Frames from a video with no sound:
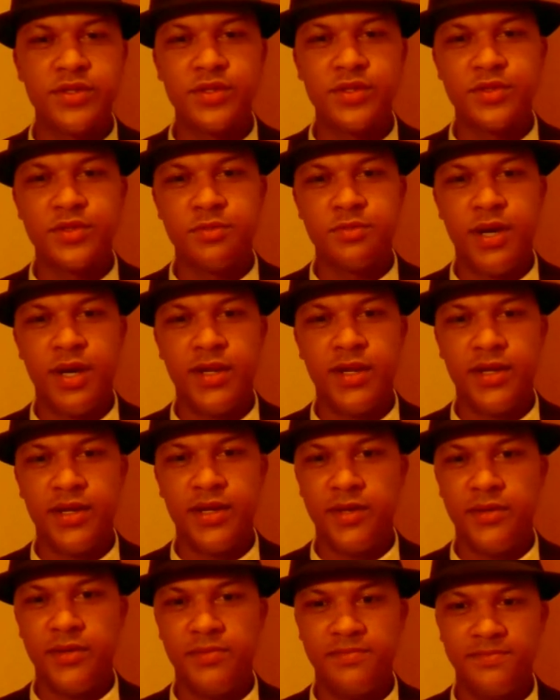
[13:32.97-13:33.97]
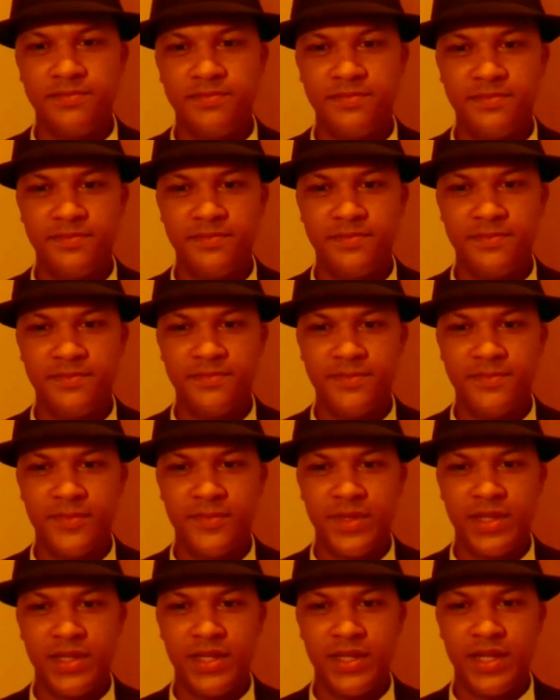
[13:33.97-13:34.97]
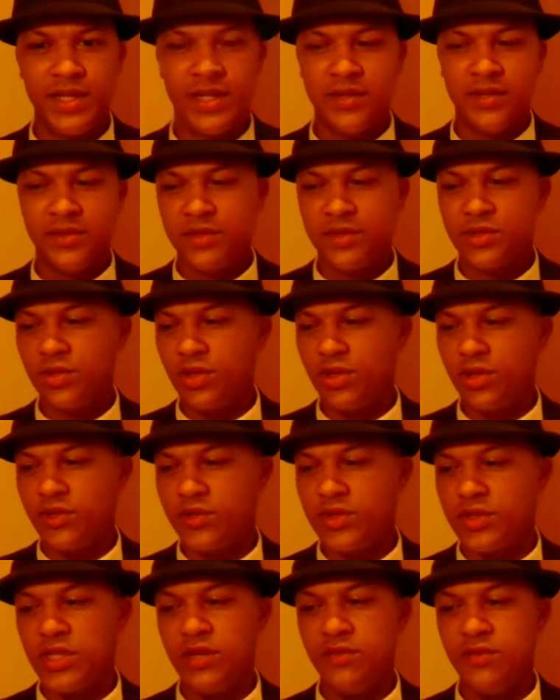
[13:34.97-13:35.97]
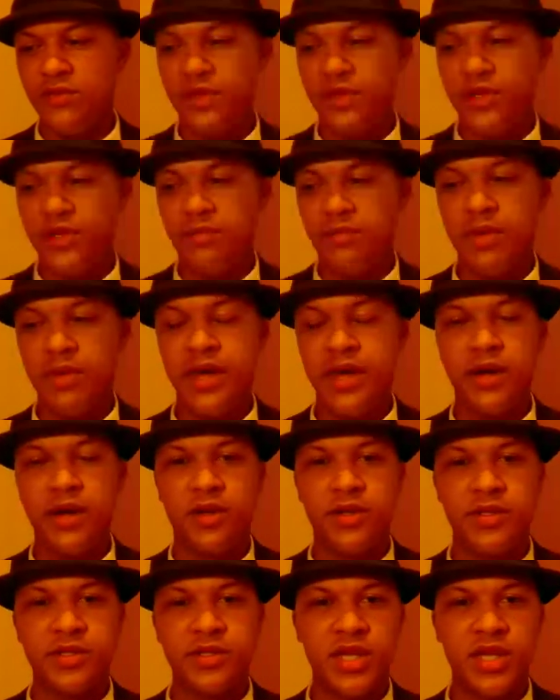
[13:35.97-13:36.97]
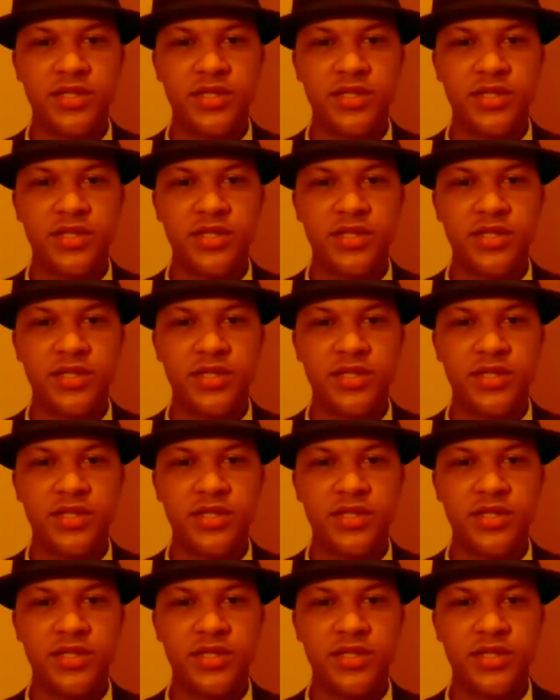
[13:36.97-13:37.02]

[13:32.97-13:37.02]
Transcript: isn't spot on? This look of Stephen Amell as Casey